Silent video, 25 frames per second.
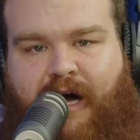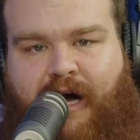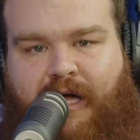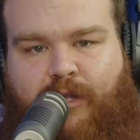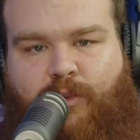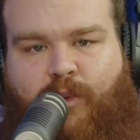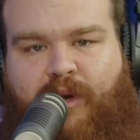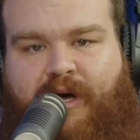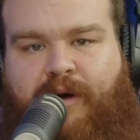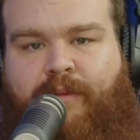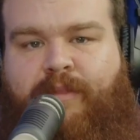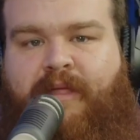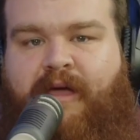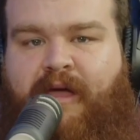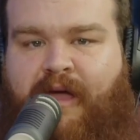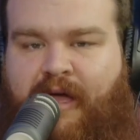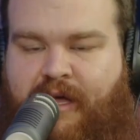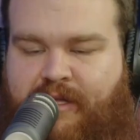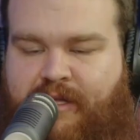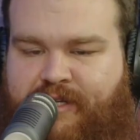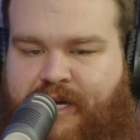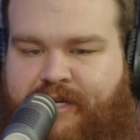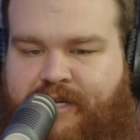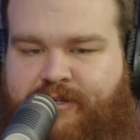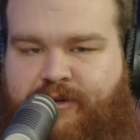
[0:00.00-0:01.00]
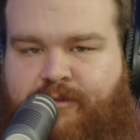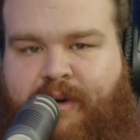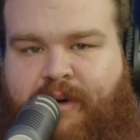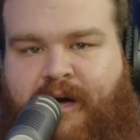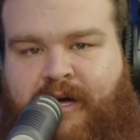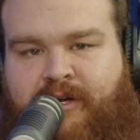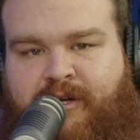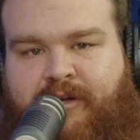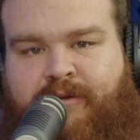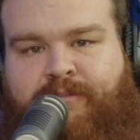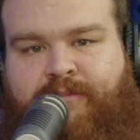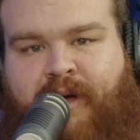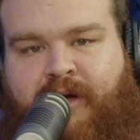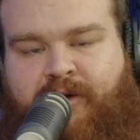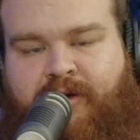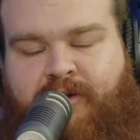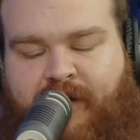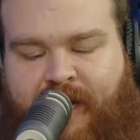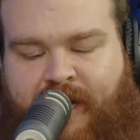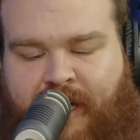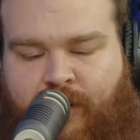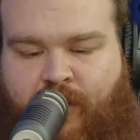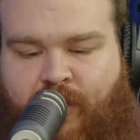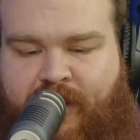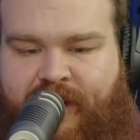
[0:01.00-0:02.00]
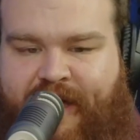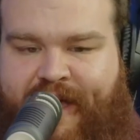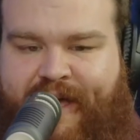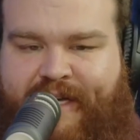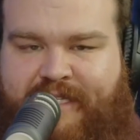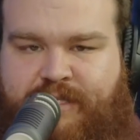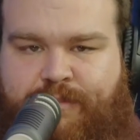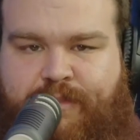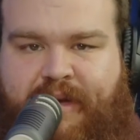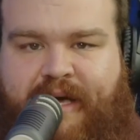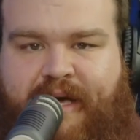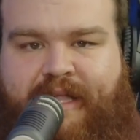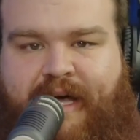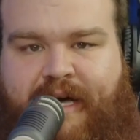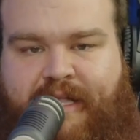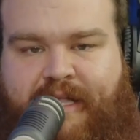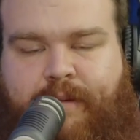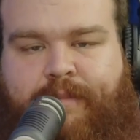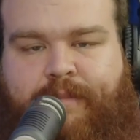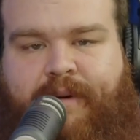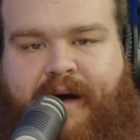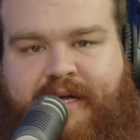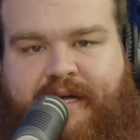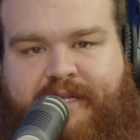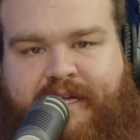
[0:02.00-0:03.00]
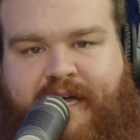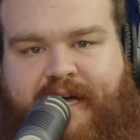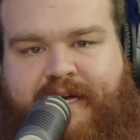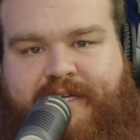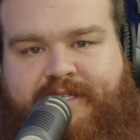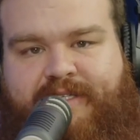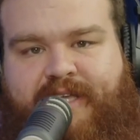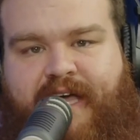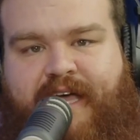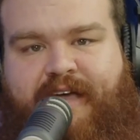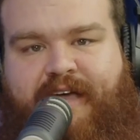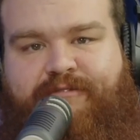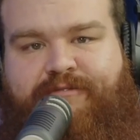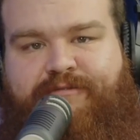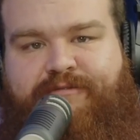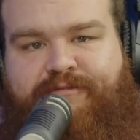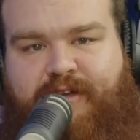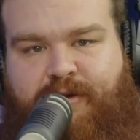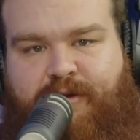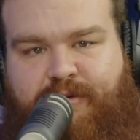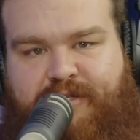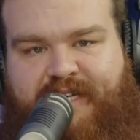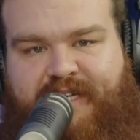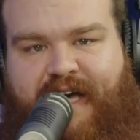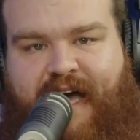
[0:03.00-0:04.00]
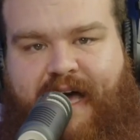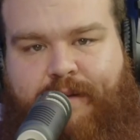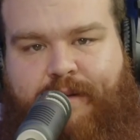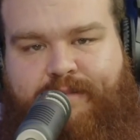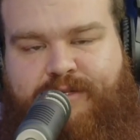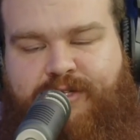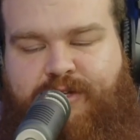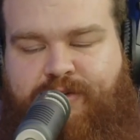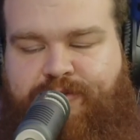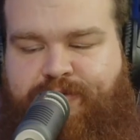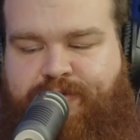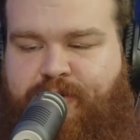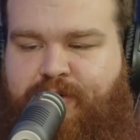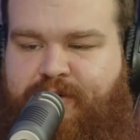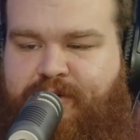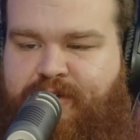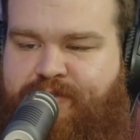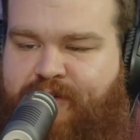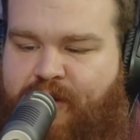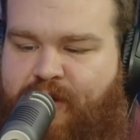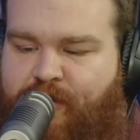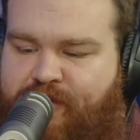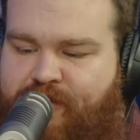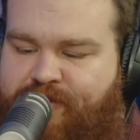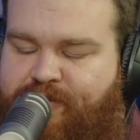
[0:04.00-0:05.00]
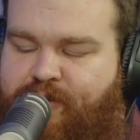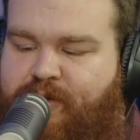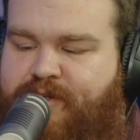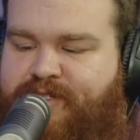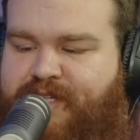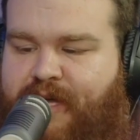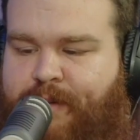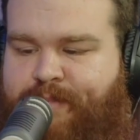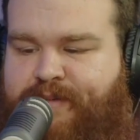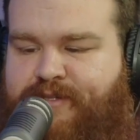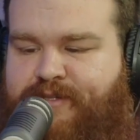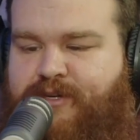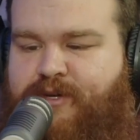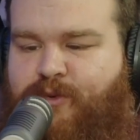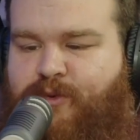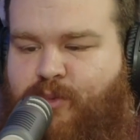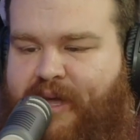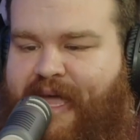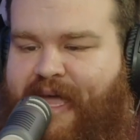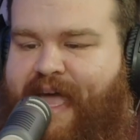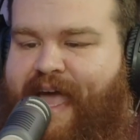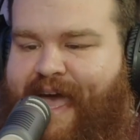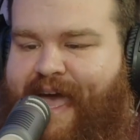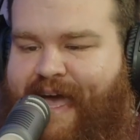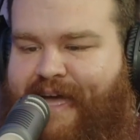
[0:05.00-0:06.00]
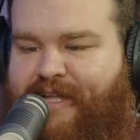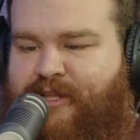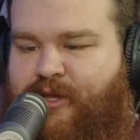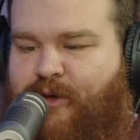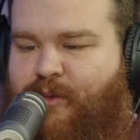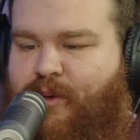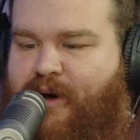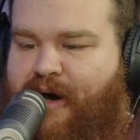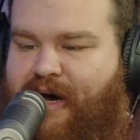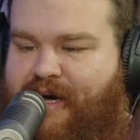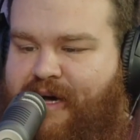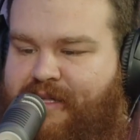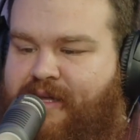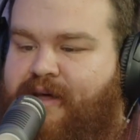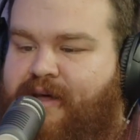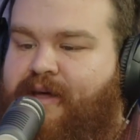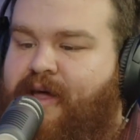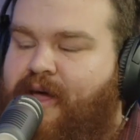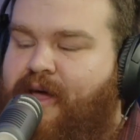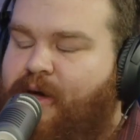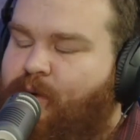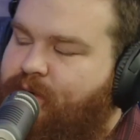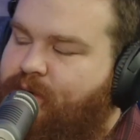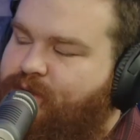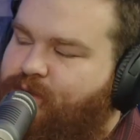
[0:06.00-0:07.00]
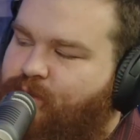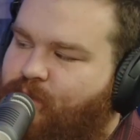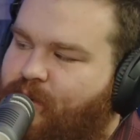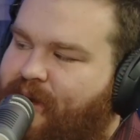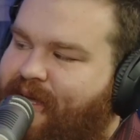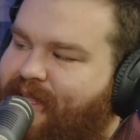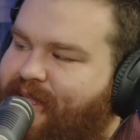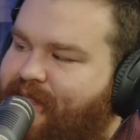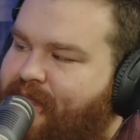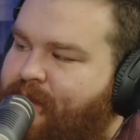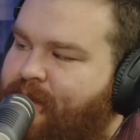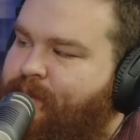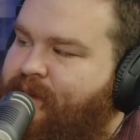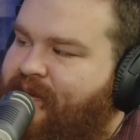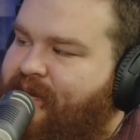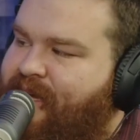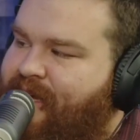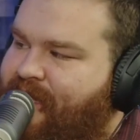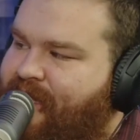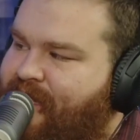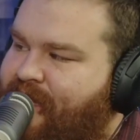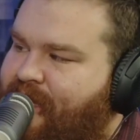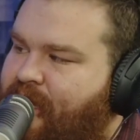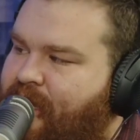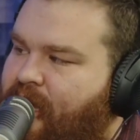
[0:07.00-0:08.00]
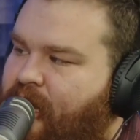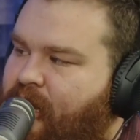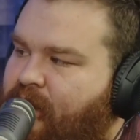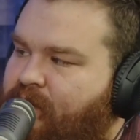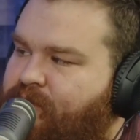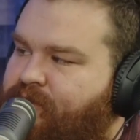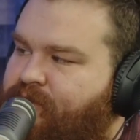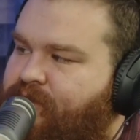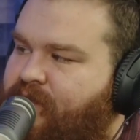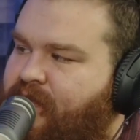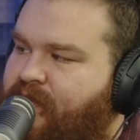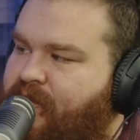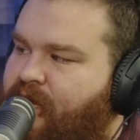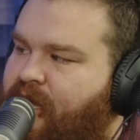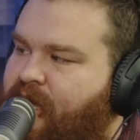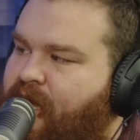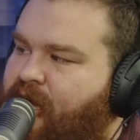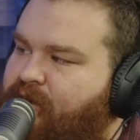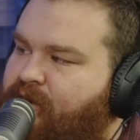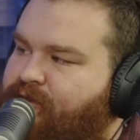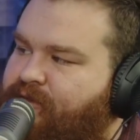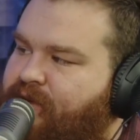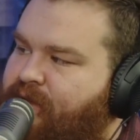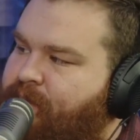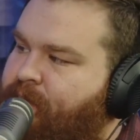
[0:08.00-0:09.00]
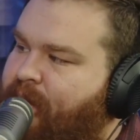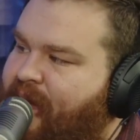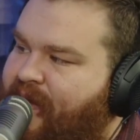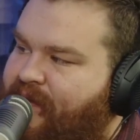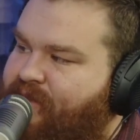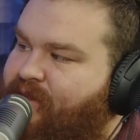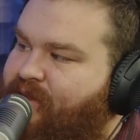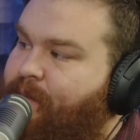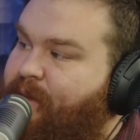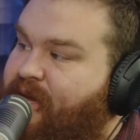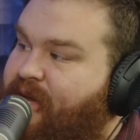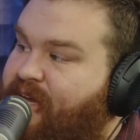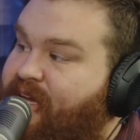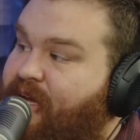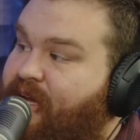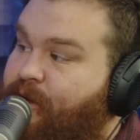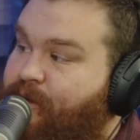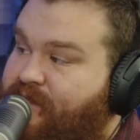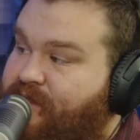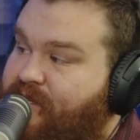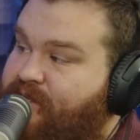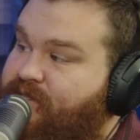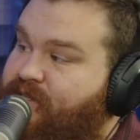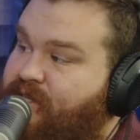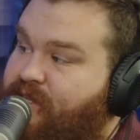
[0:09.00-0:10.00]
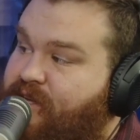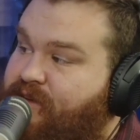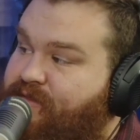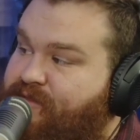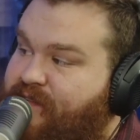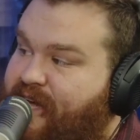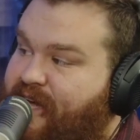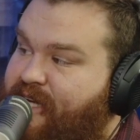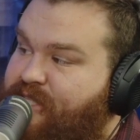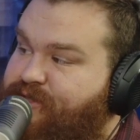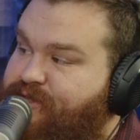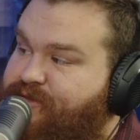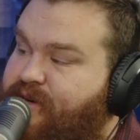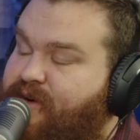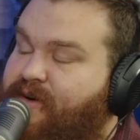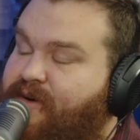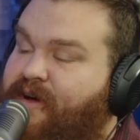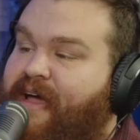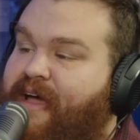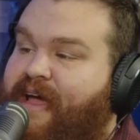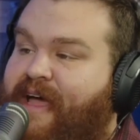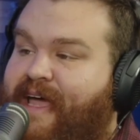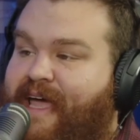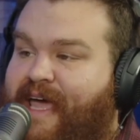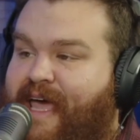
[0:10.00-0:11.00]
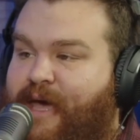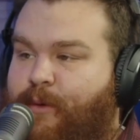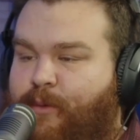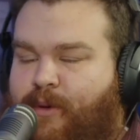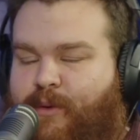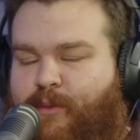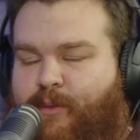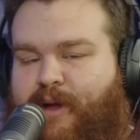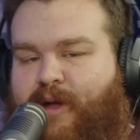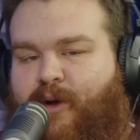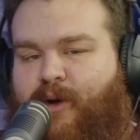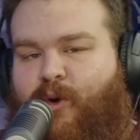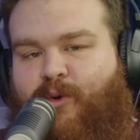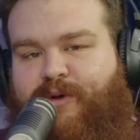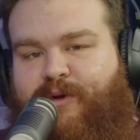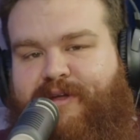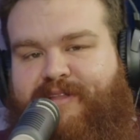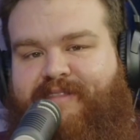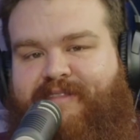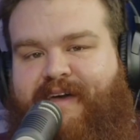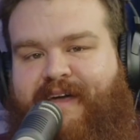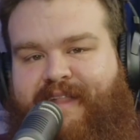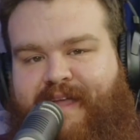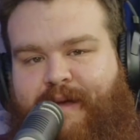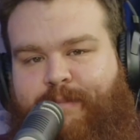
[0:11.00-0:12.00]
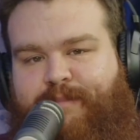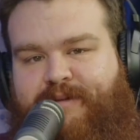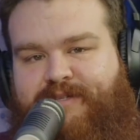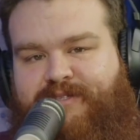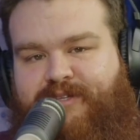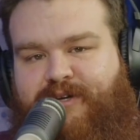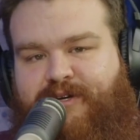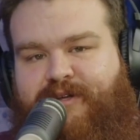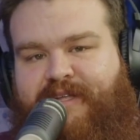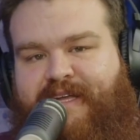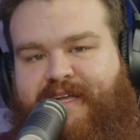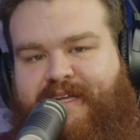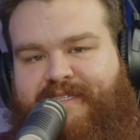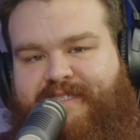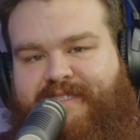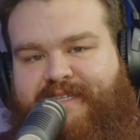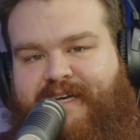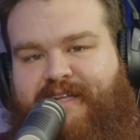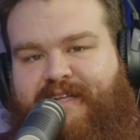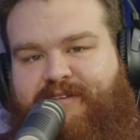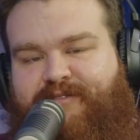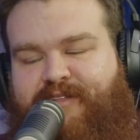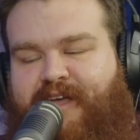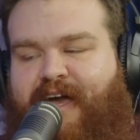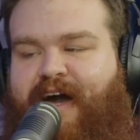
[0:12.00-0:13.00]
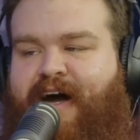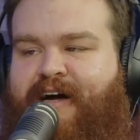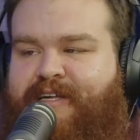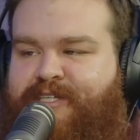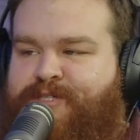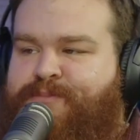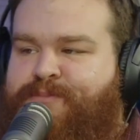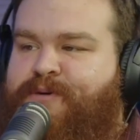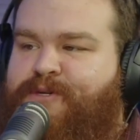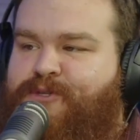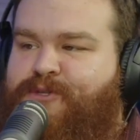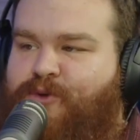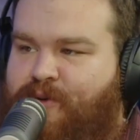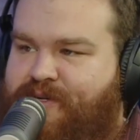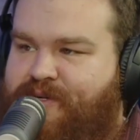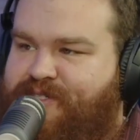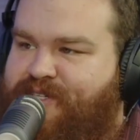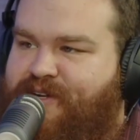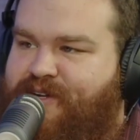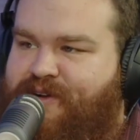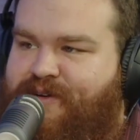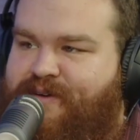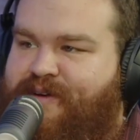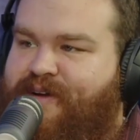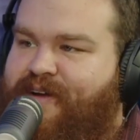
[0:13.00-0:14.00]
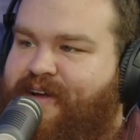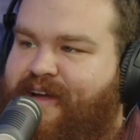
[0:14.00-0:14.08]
Caldwell. Dr. Michael Caldwell has been on the podcast a few times. The very first episode we had you on was right at the beginning of the COVID pandemic here in the city of Nashville. And we recorded that episode inside of the Entrepreneur Center.